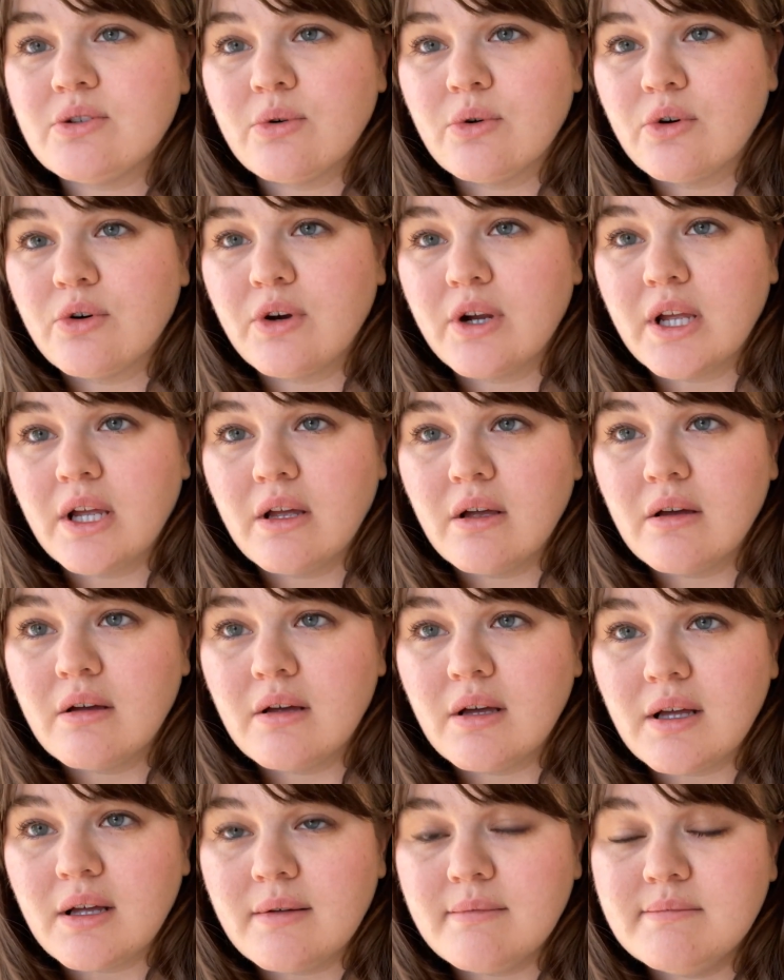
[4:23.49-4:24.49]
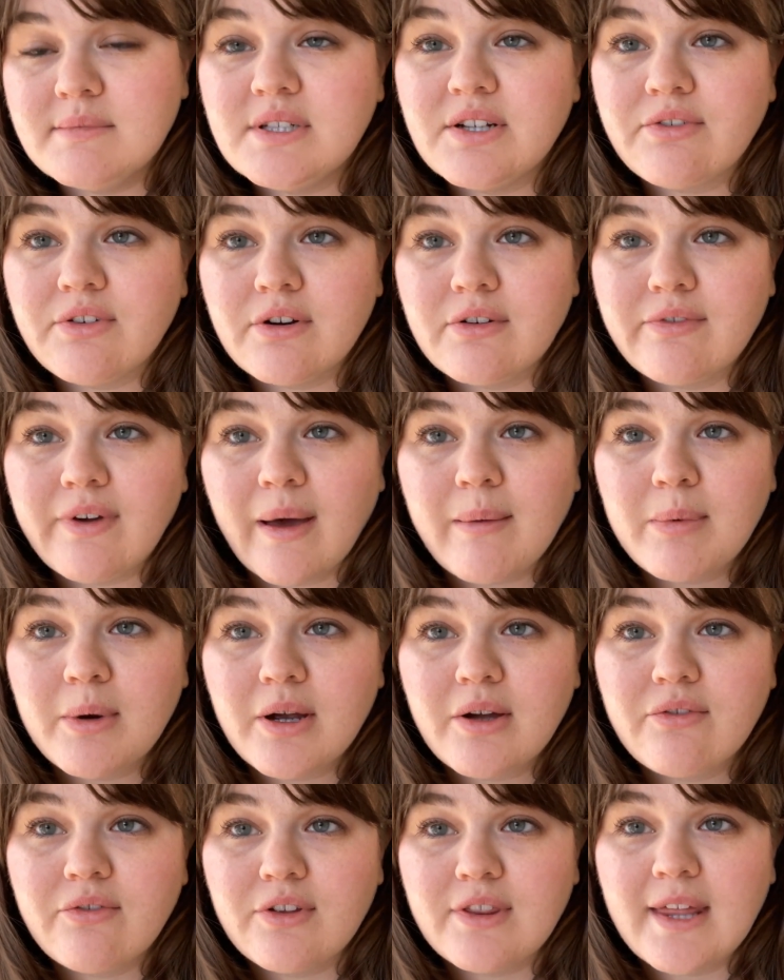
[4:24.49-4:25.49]
ordering different
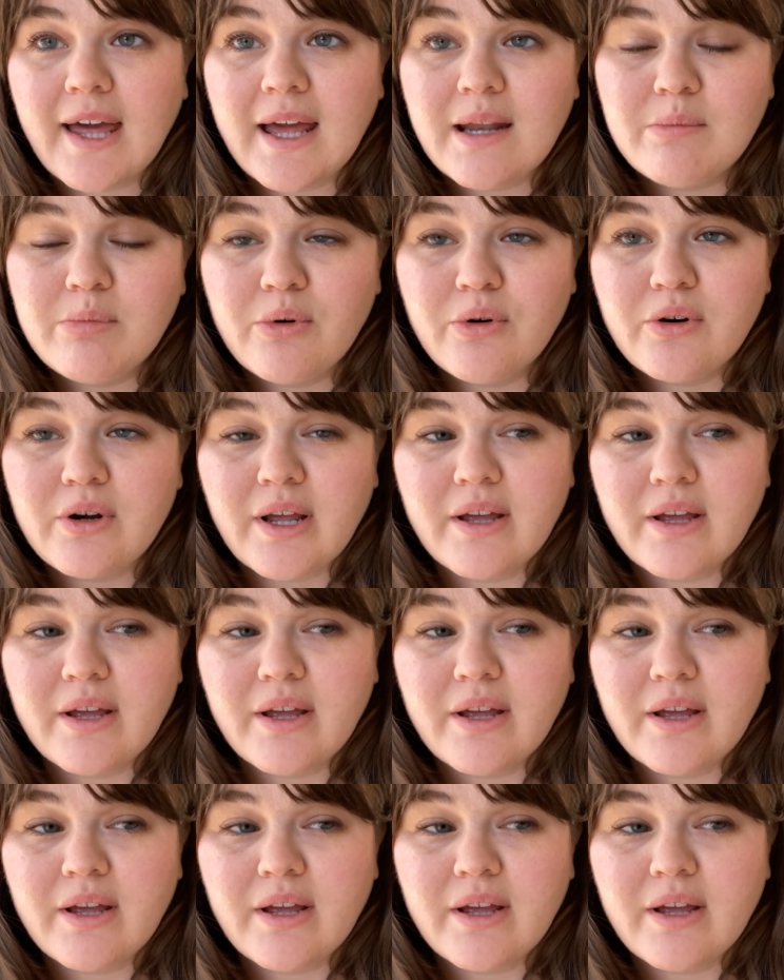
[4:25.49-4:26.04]
fabric for the headboard.